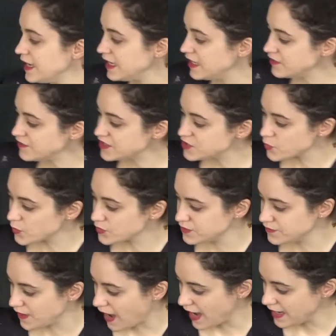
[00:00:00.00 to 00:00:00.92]
in vitro
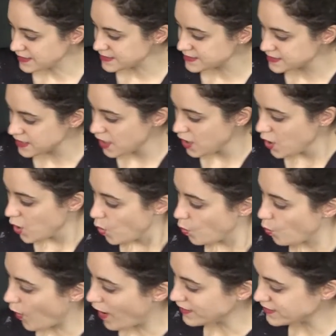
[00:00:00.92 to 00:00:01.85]
device,
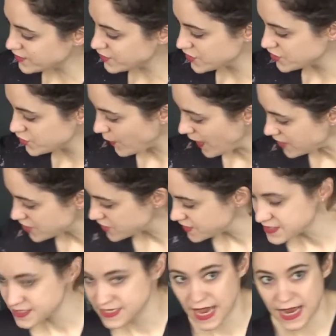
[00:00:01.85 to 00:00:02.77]
one to stretch
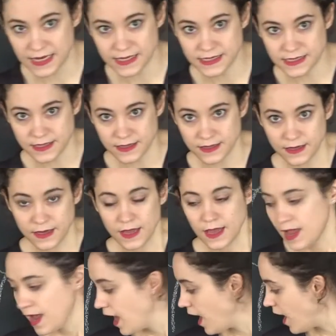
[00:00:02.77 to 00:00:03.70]
the cells
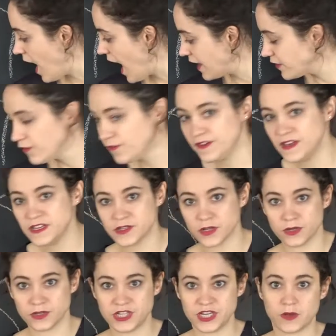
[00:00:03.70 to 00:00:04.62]
at the
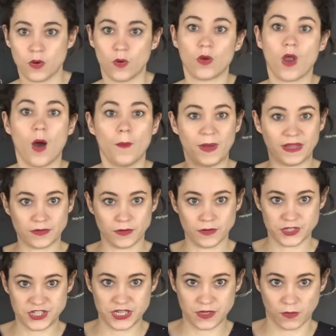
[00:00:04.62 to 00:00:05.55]
physiological or
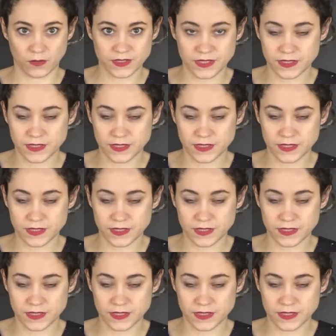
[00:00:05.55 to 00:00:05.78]
pathological